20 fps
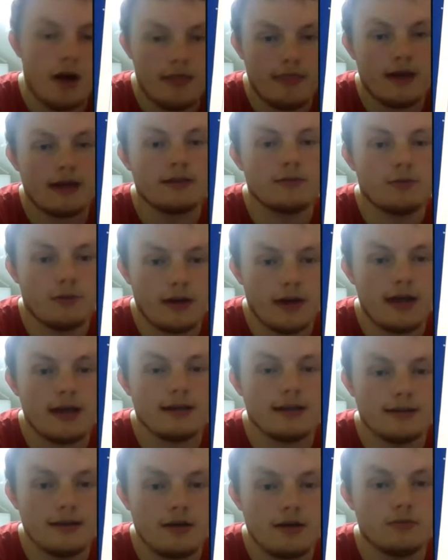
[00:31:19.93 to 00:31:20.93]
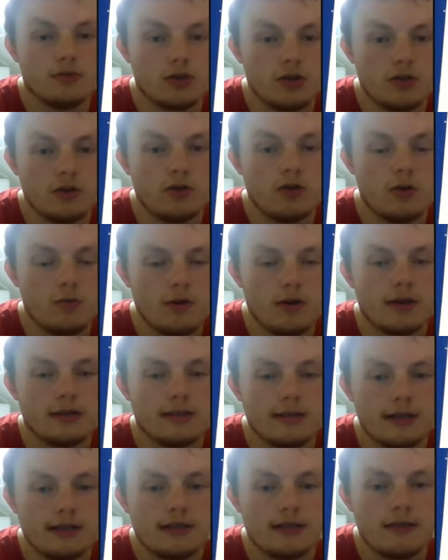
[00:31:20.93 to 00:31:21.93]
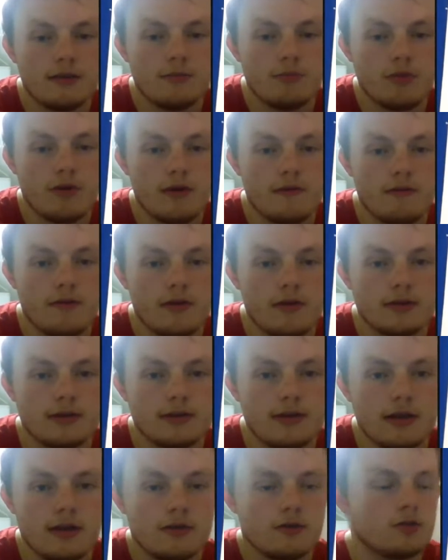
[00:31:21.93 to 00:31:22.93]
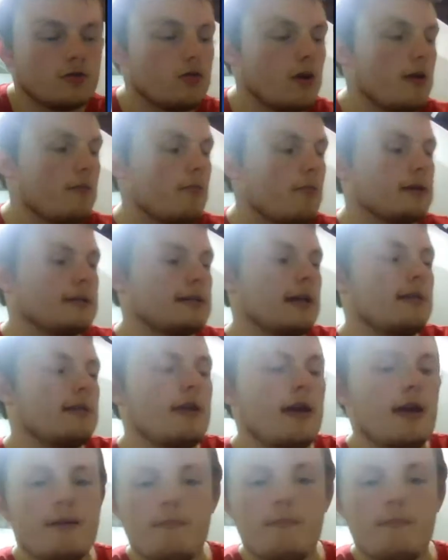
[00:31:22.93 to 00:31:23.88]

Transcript: that's what it is. Told you, you know, when I said in the previous stream, I said that